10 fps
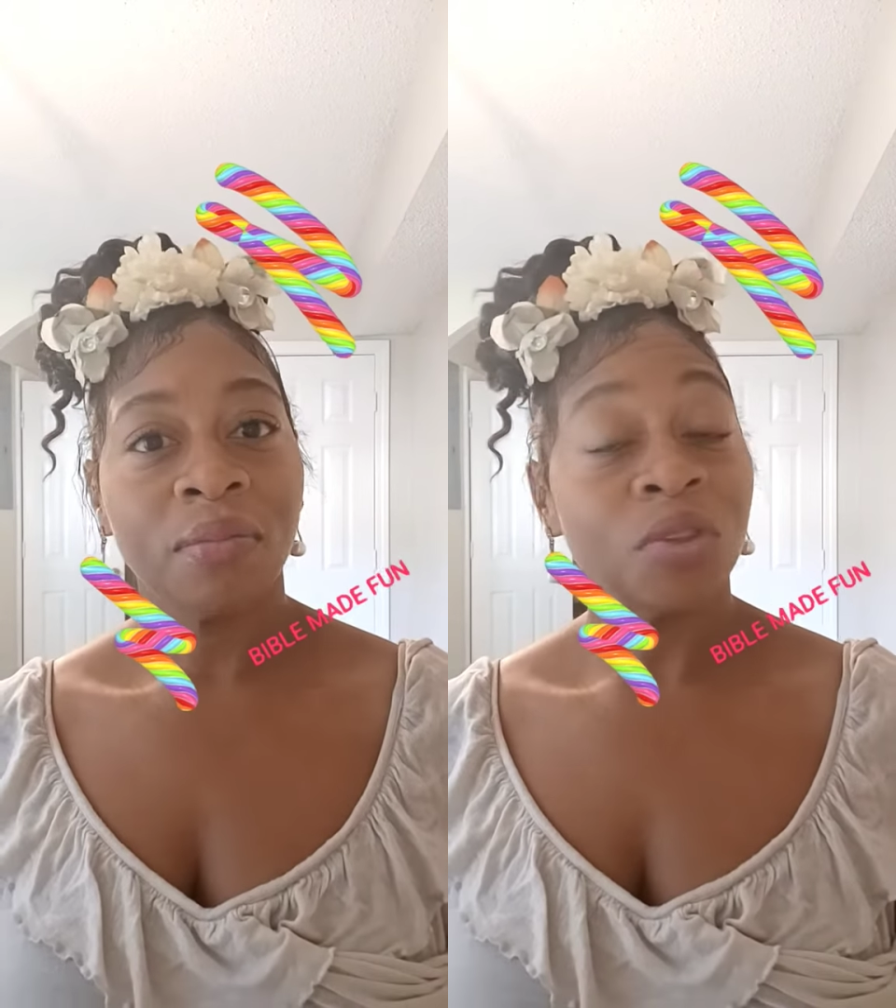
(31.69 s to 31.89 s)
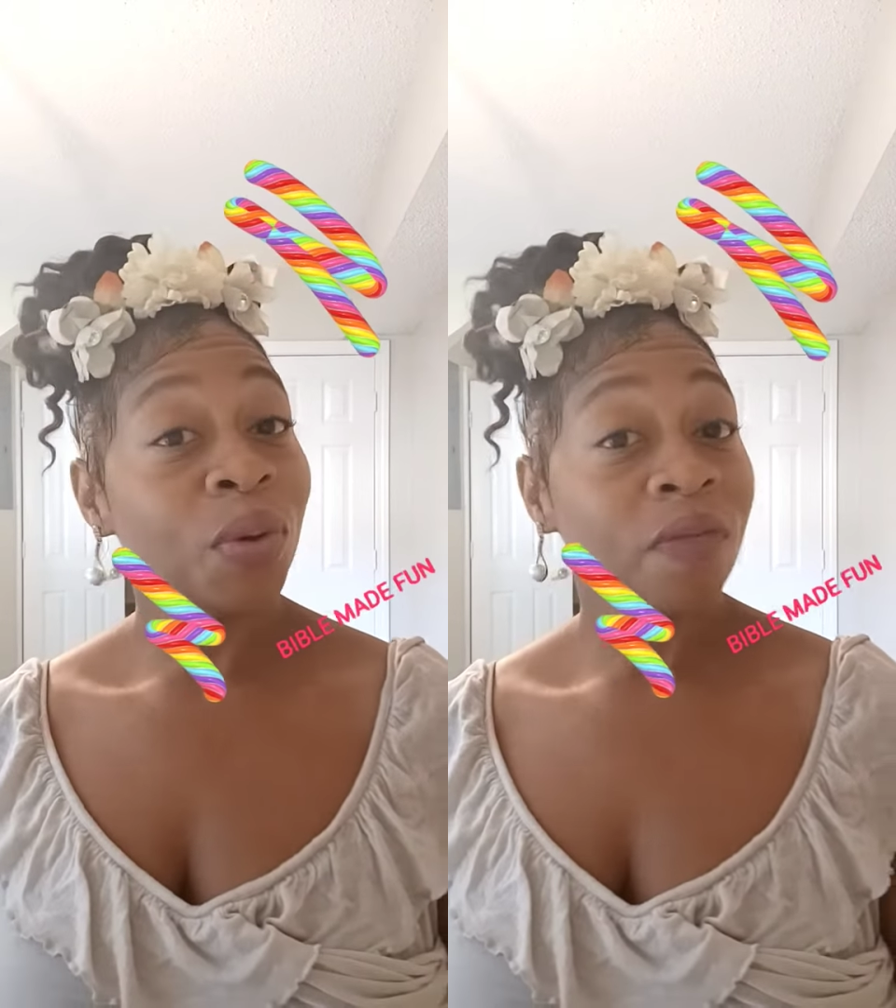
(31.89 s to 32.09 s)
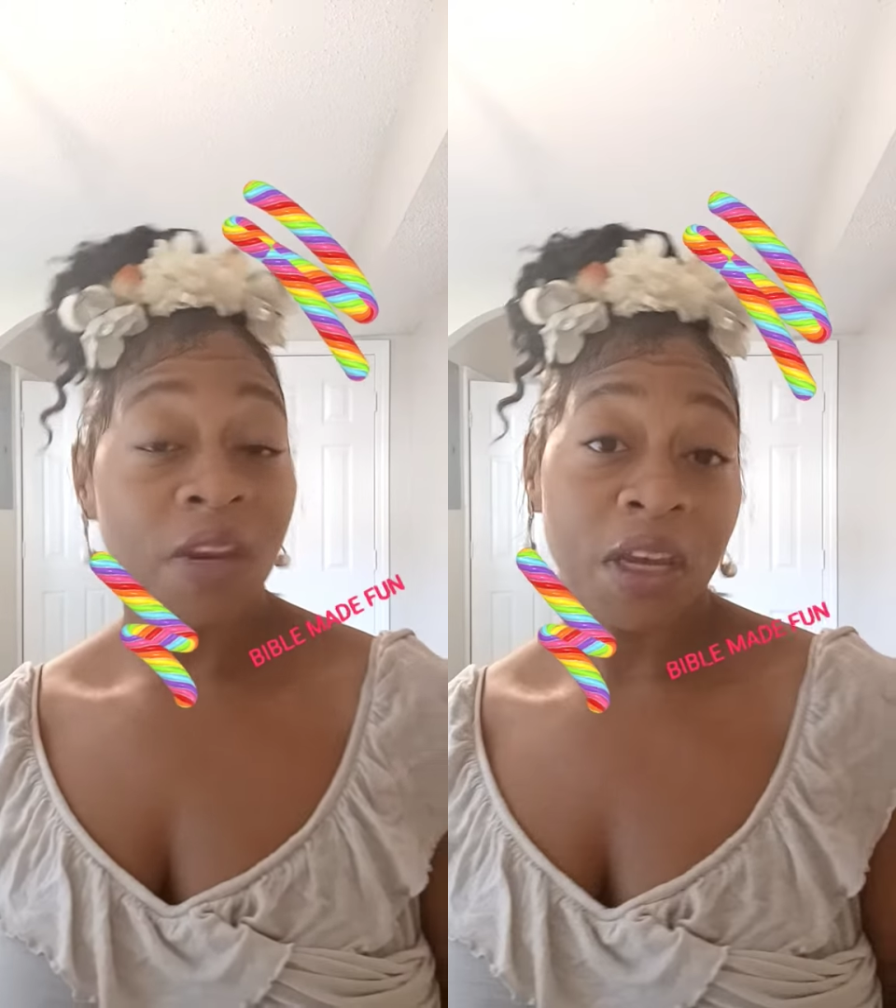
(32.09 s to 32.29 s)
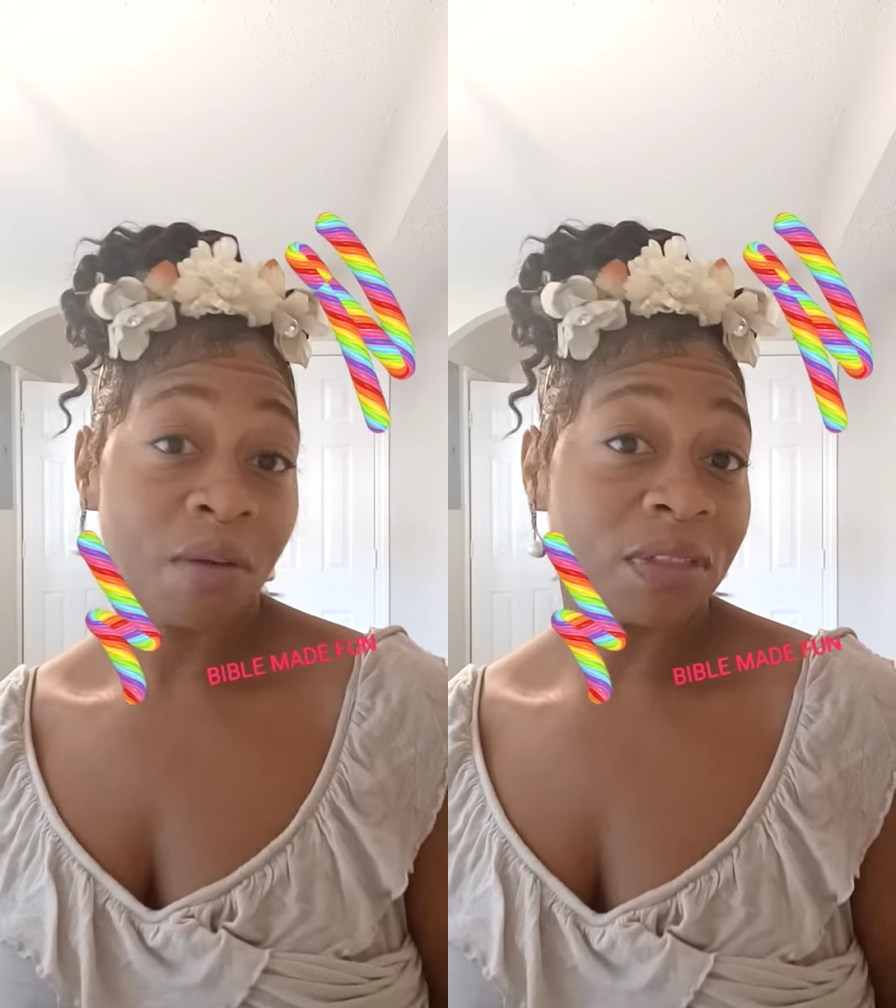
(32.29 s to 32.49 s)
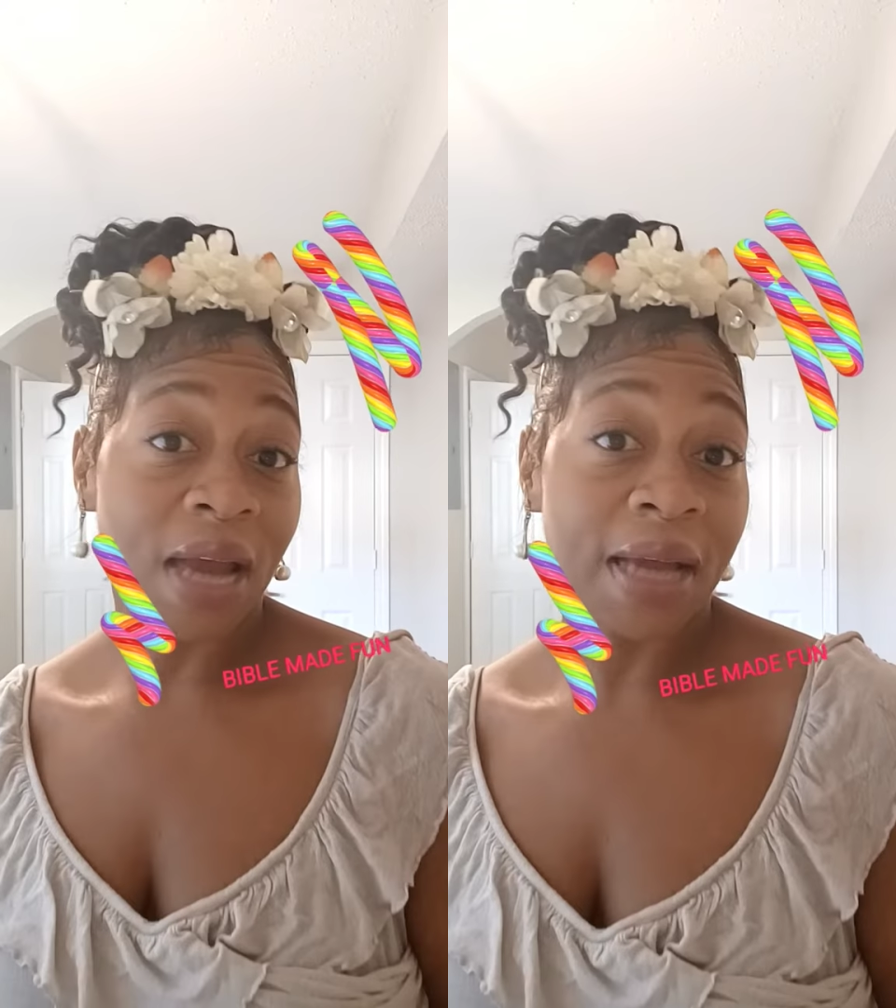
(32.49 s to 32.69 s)
doing
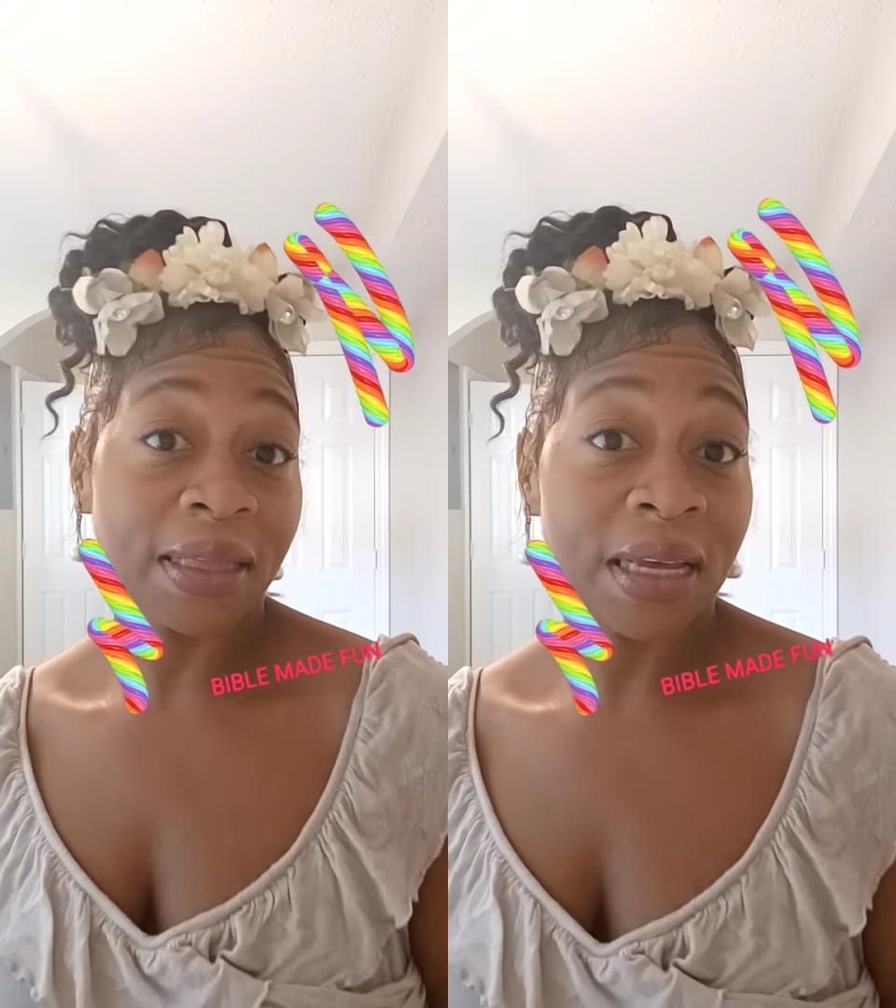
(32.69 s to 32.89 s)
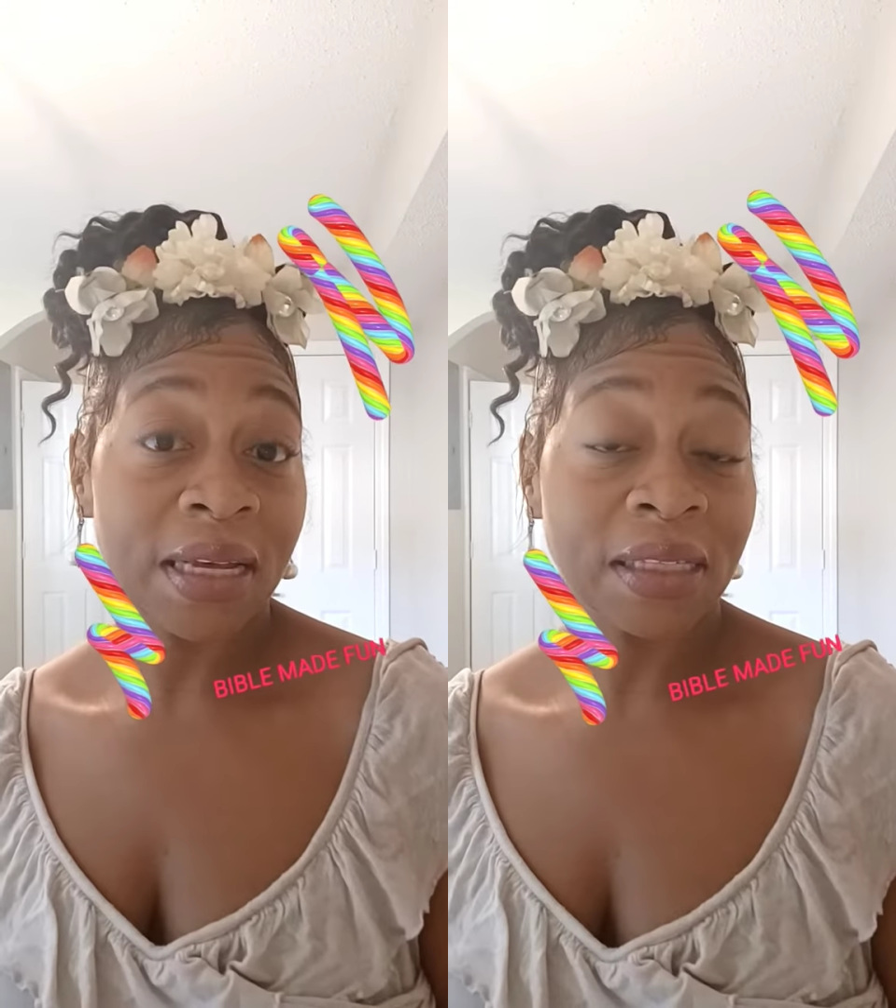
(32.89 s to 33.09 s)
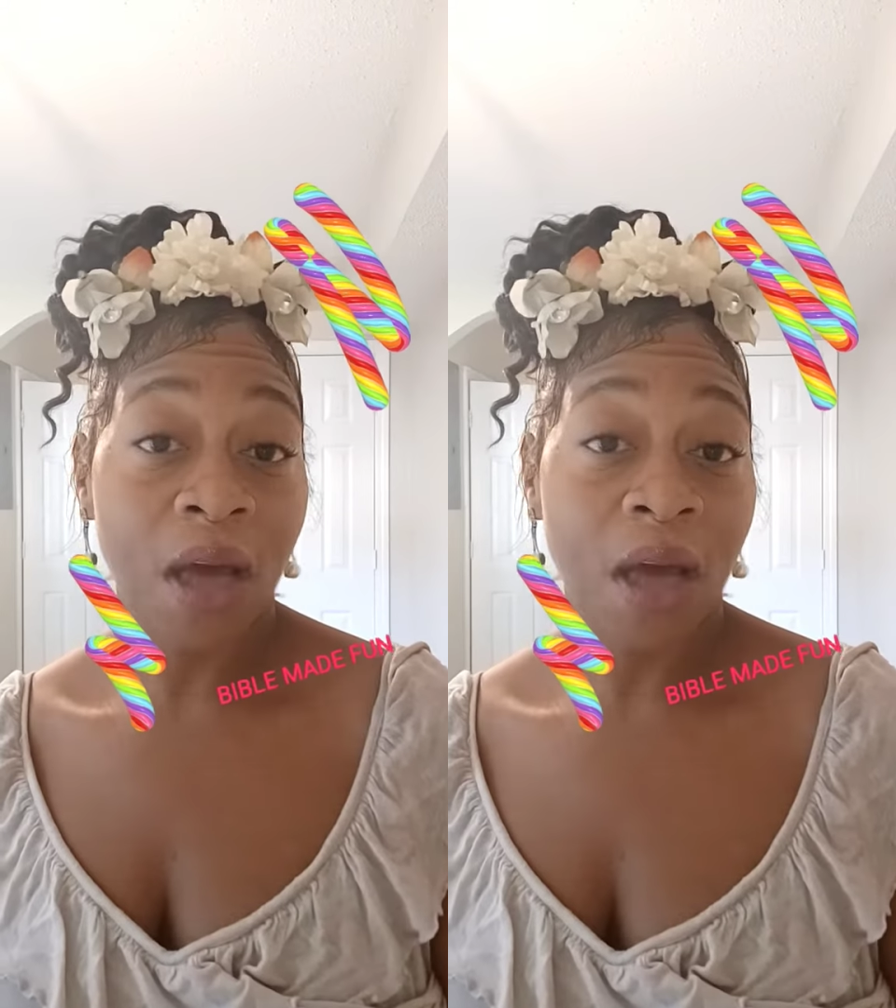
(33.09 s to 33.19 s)
videos like this.